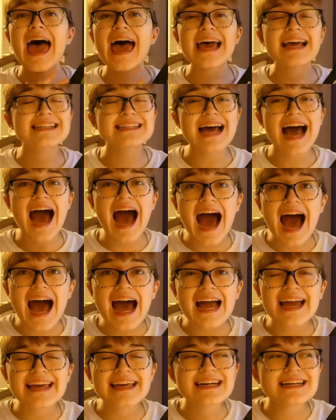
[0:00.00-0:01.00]
and
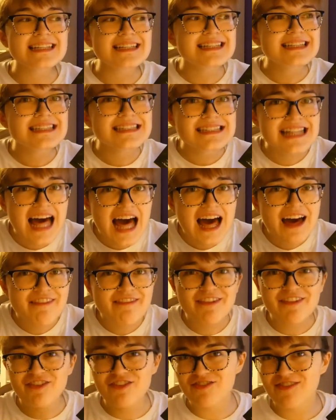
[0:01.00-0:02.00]
I
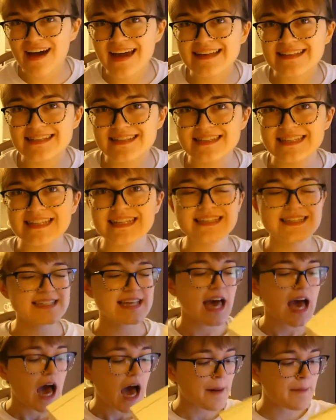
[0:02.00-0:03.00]
love fight scenes.